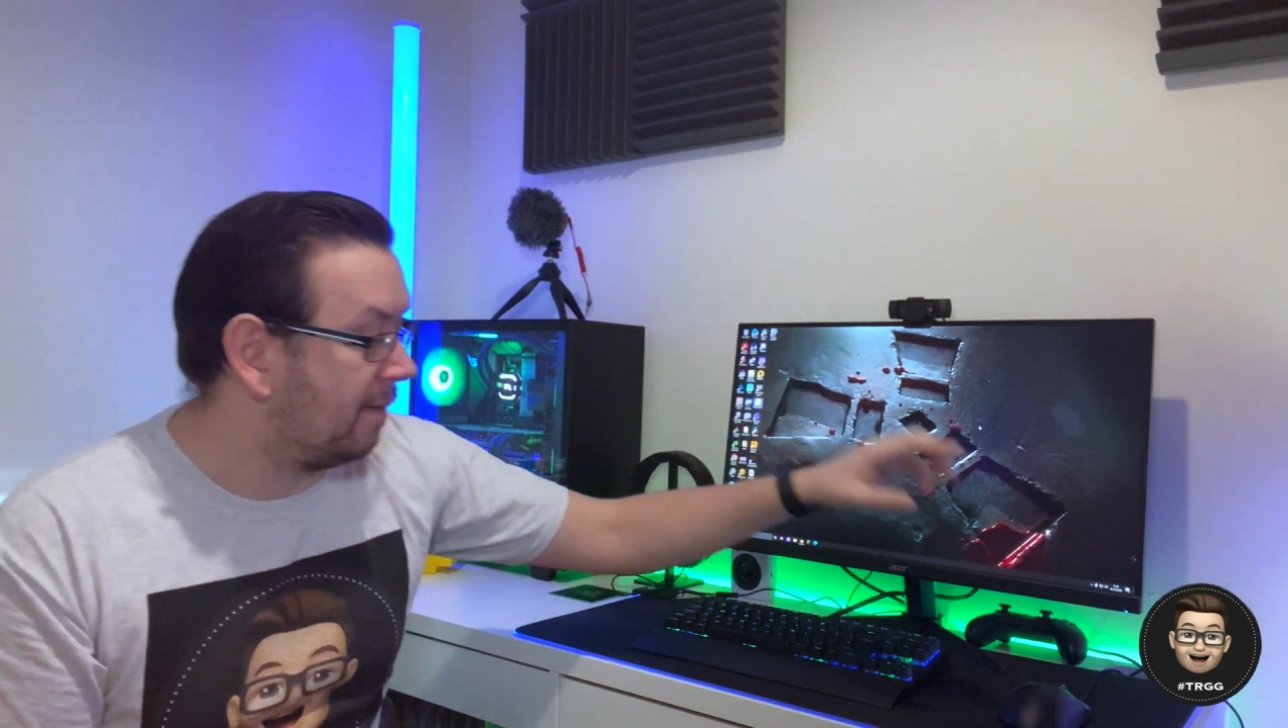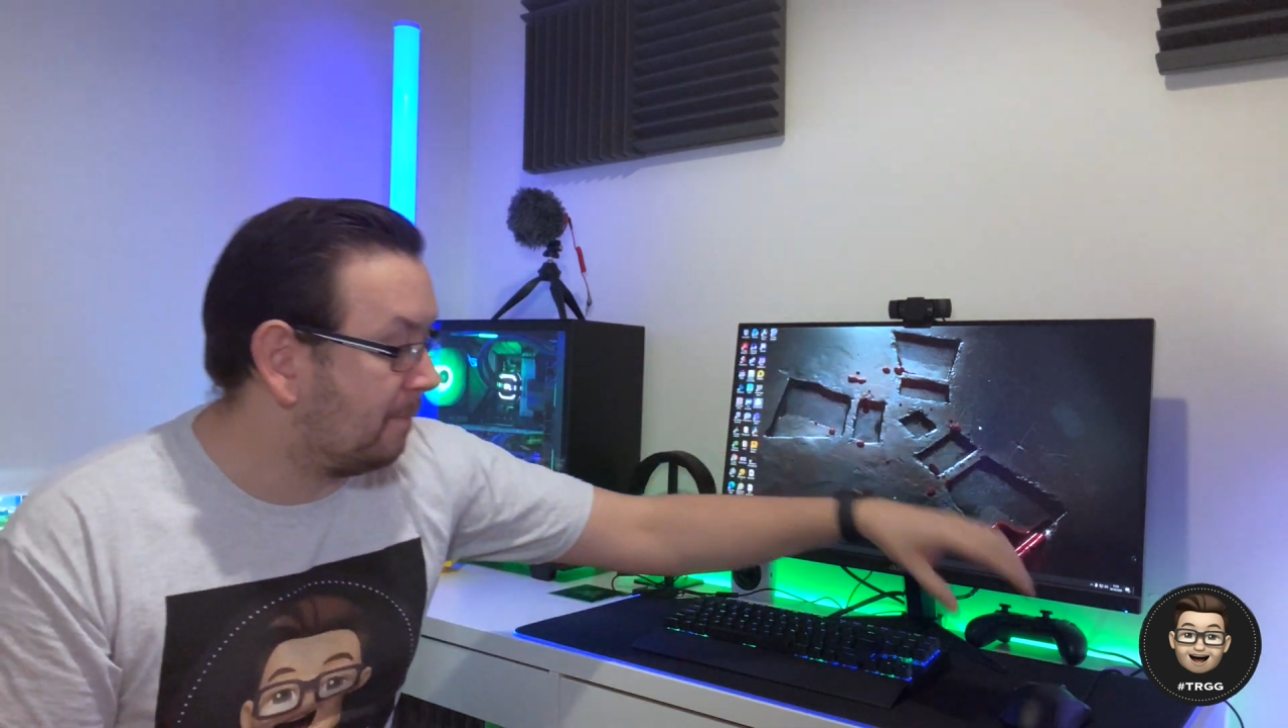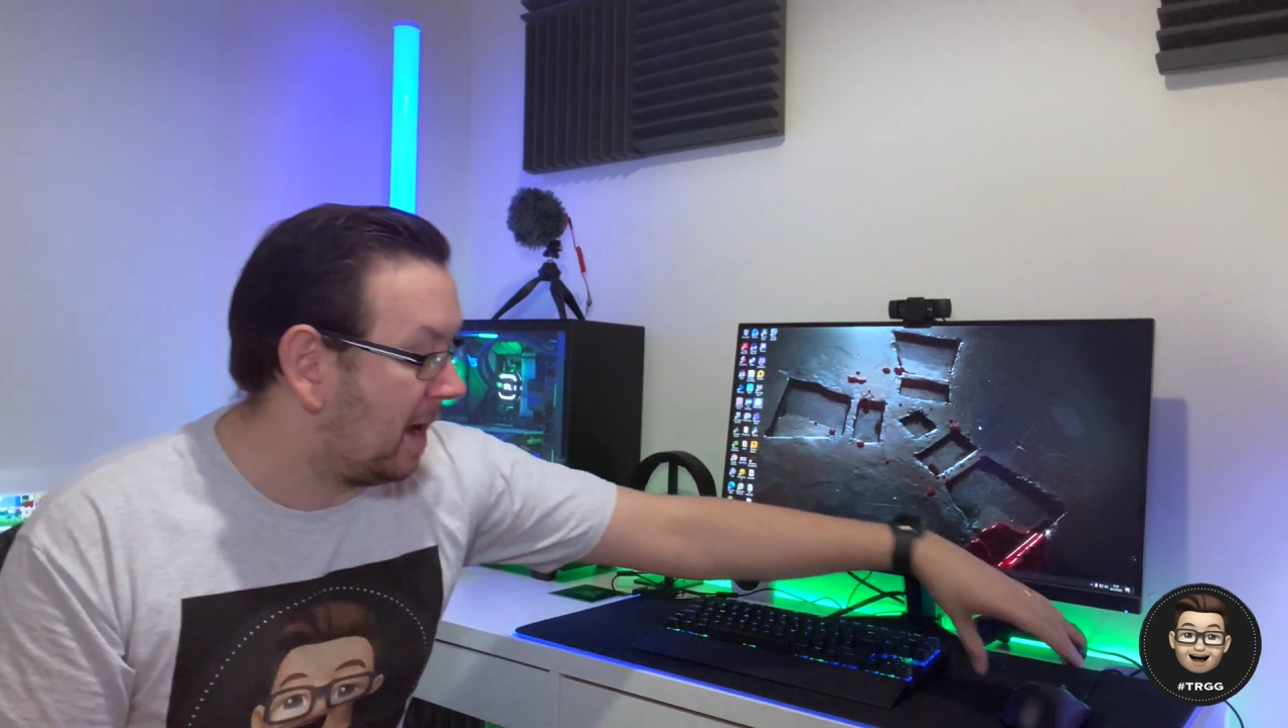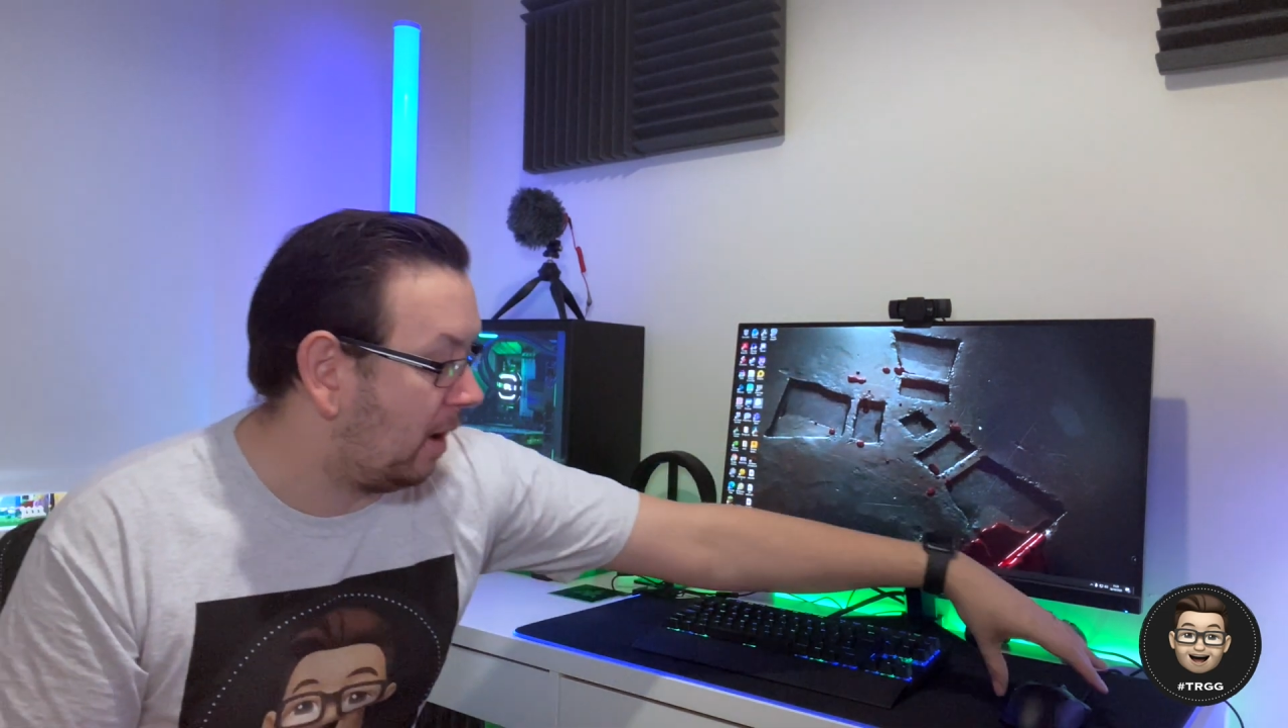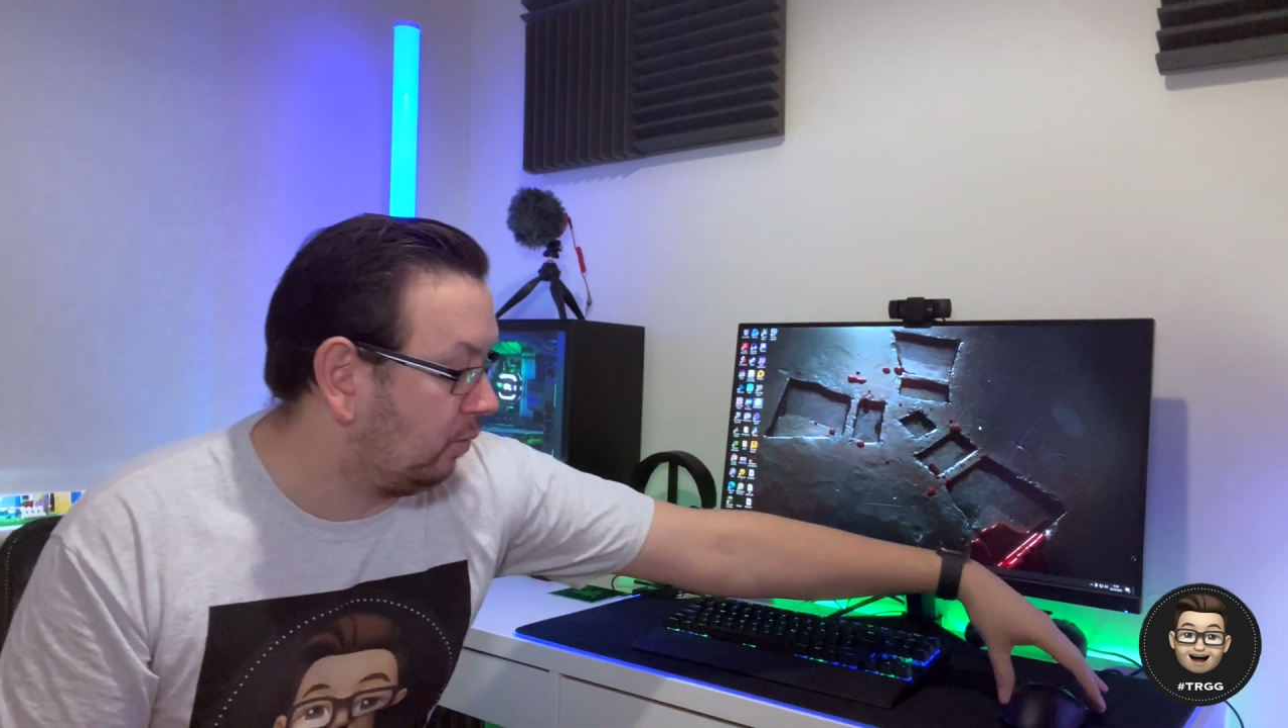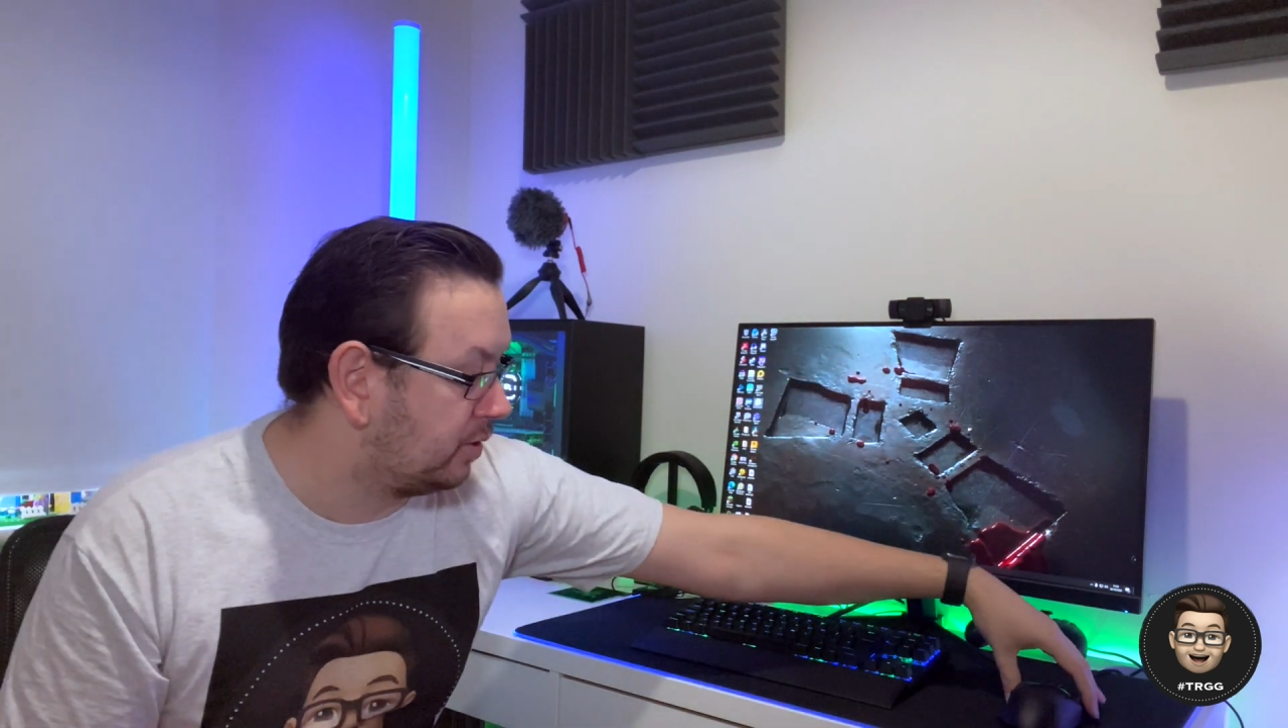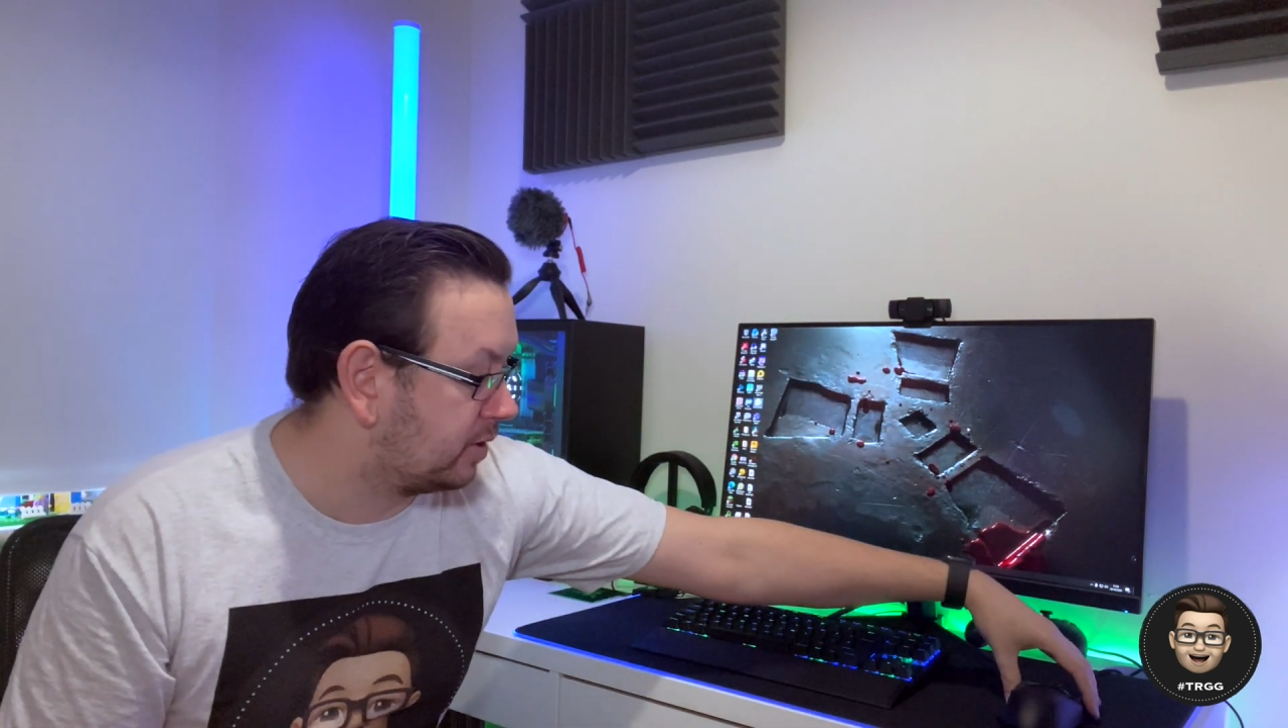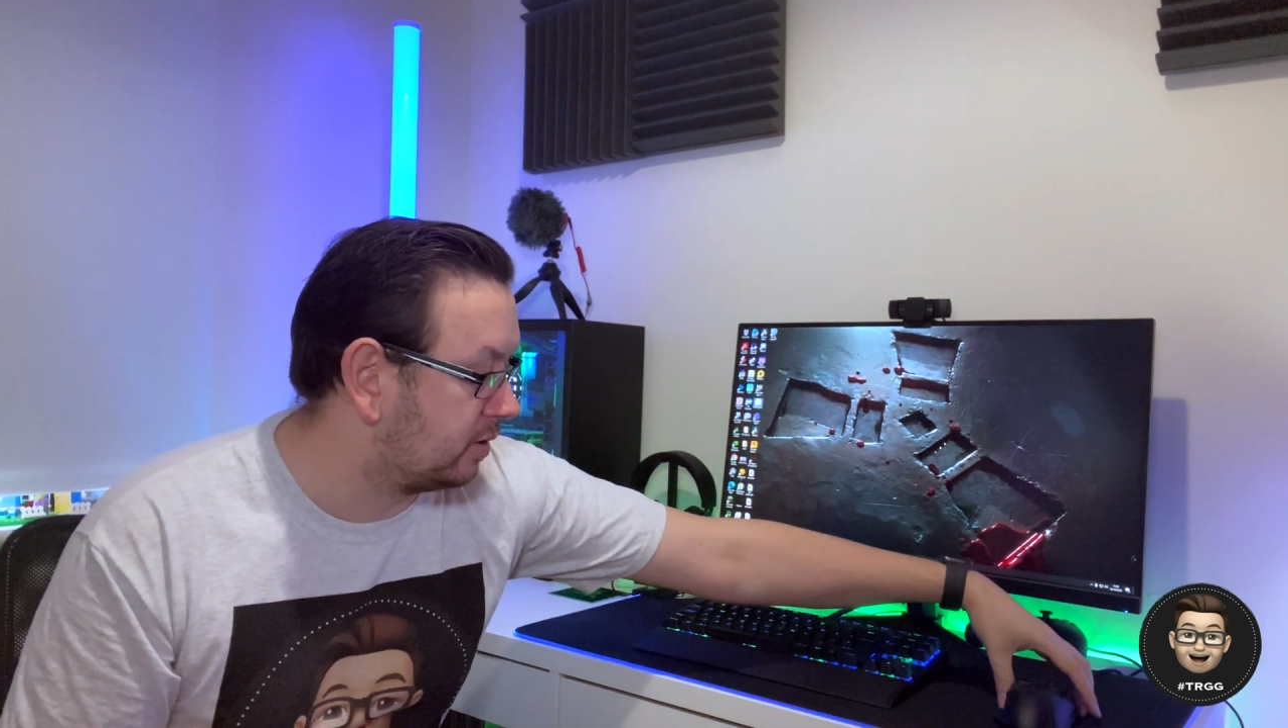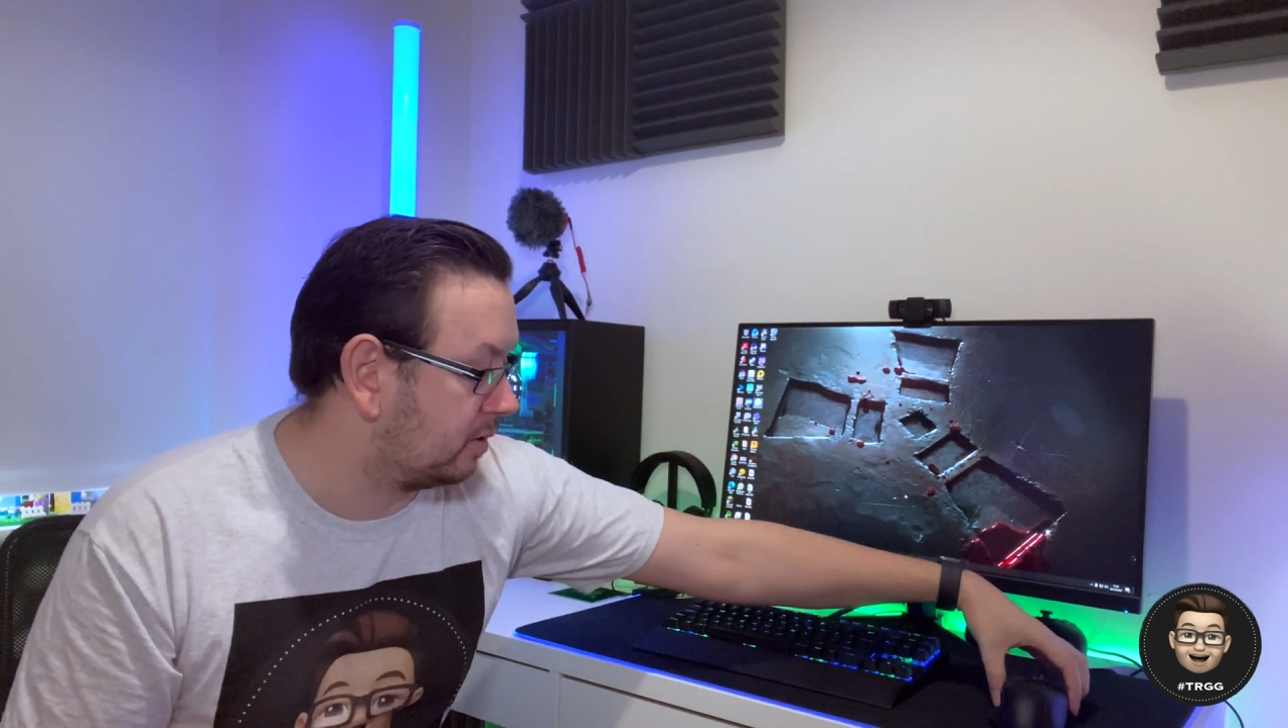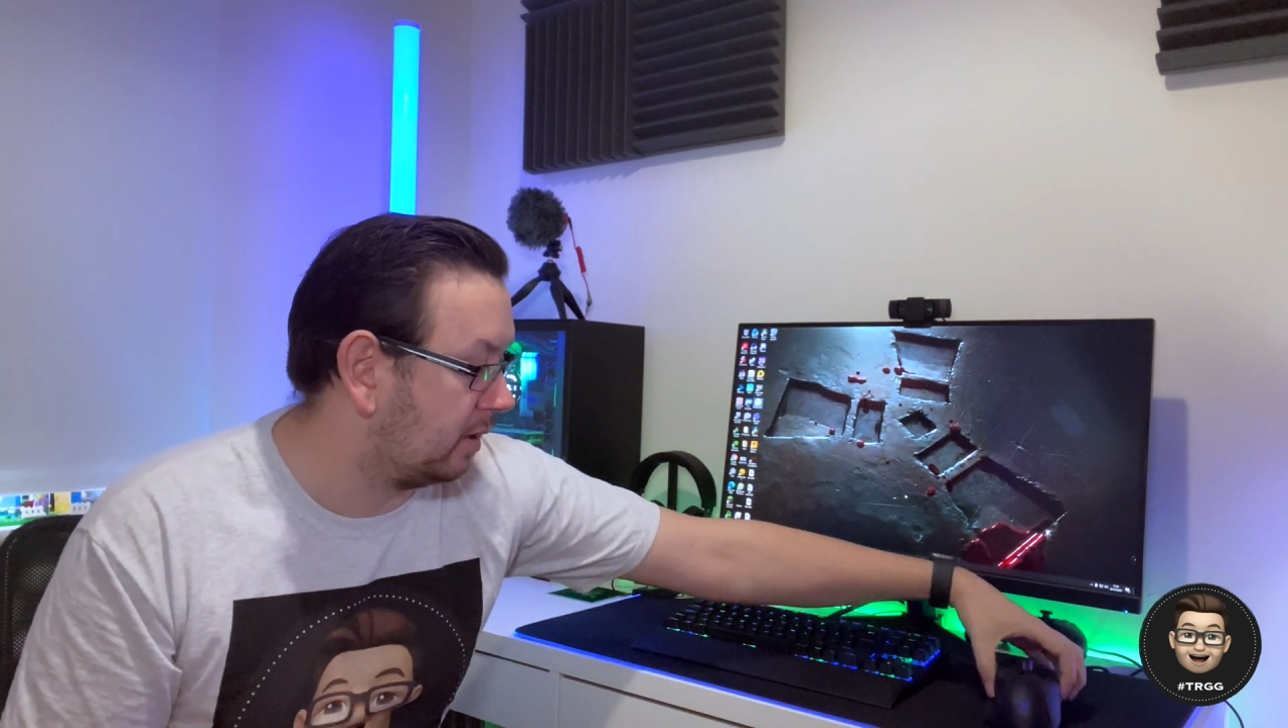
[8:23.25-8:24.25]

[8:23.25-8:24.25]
mouse